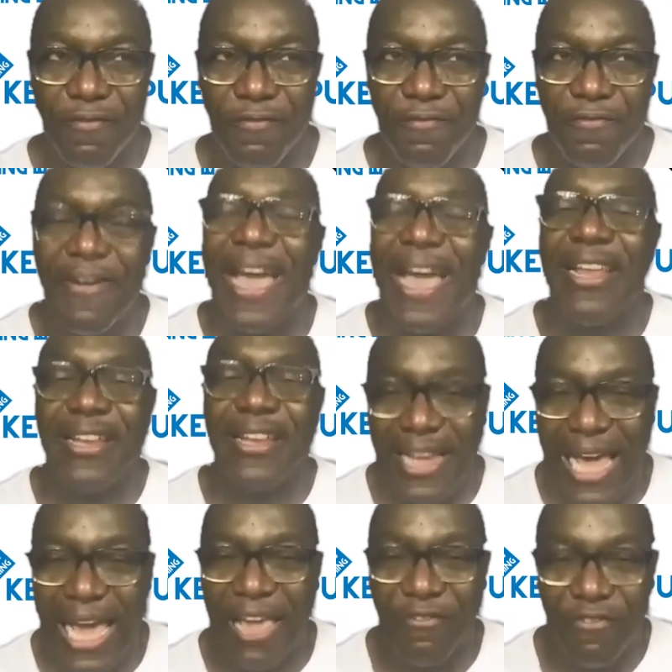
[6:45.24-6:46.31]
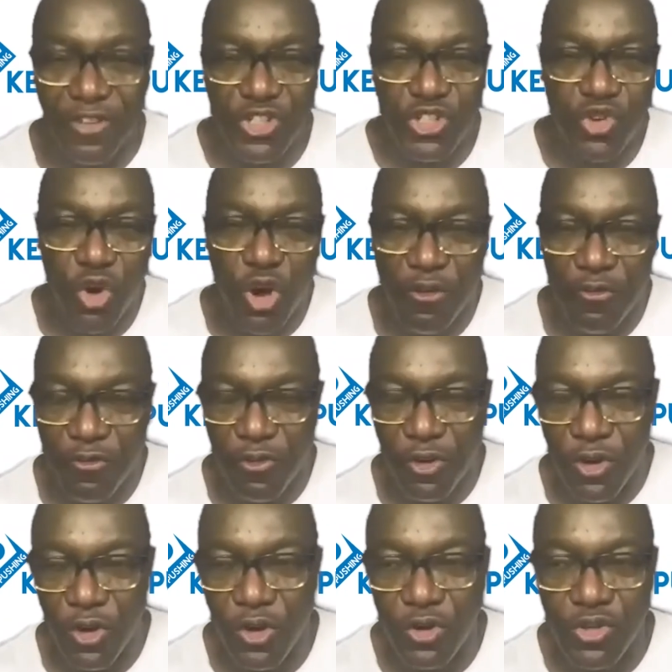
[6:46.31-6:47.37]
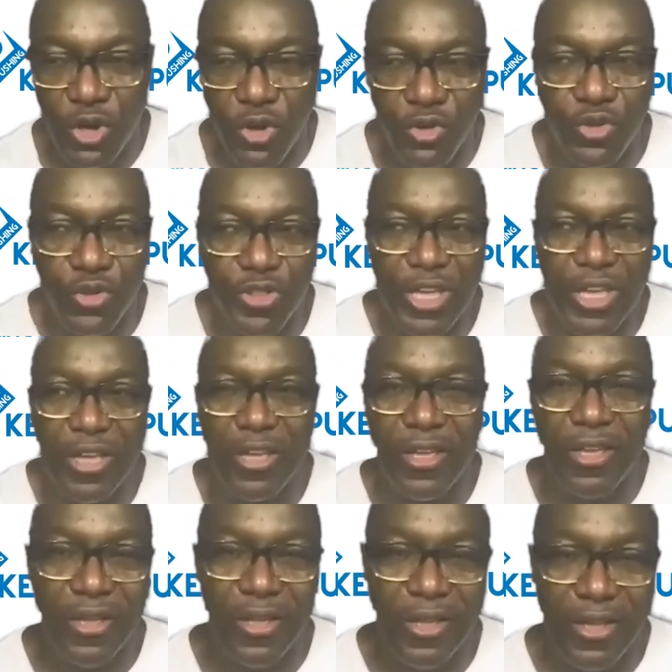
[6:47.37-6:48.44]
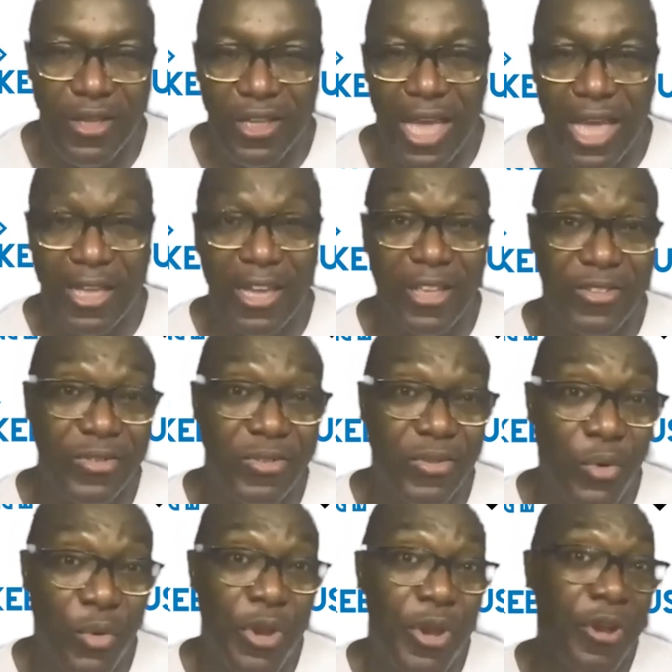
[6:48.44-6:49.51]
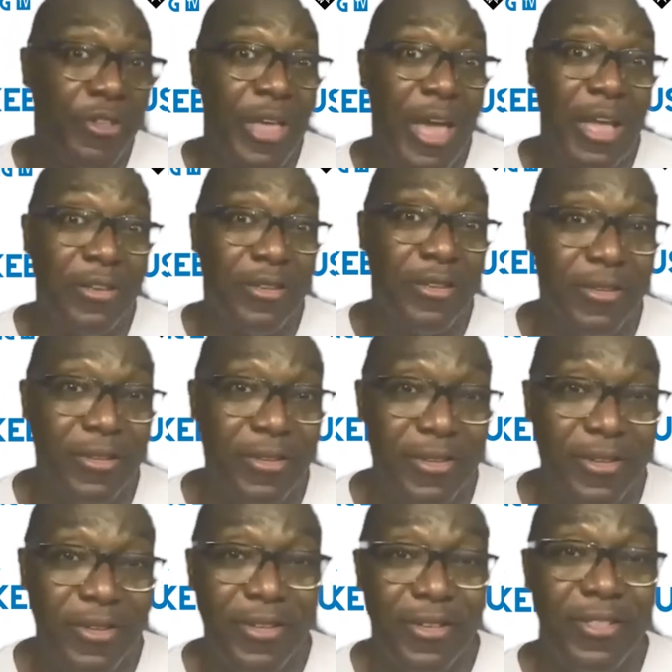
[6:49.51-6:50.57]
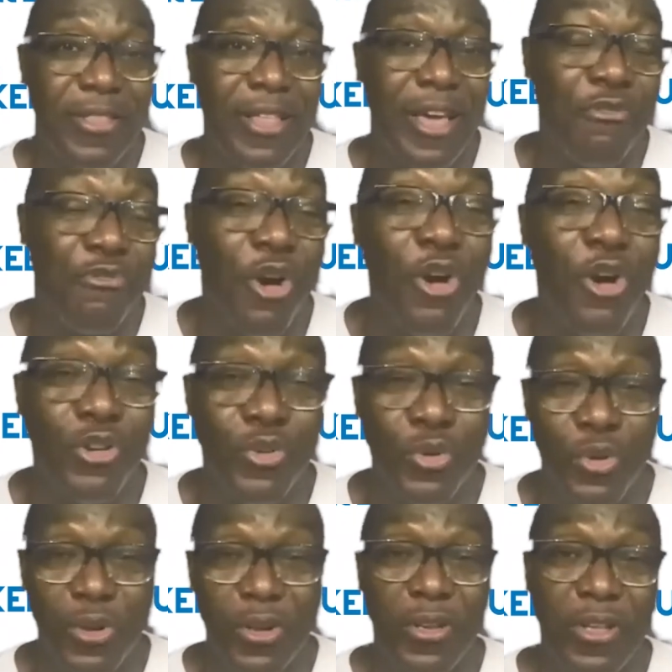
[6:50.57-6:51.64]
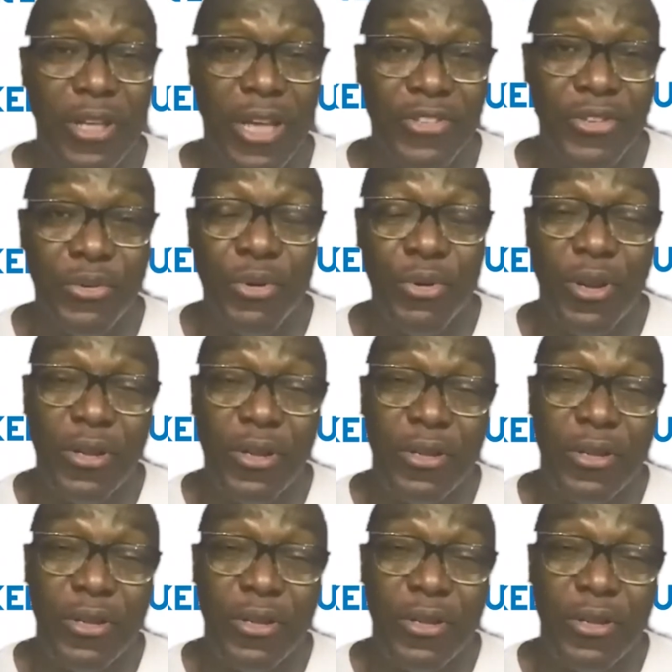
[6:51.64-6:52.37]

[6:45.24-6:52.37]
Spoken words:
find life joyful. How do they, I guess, square that round hole, as it were?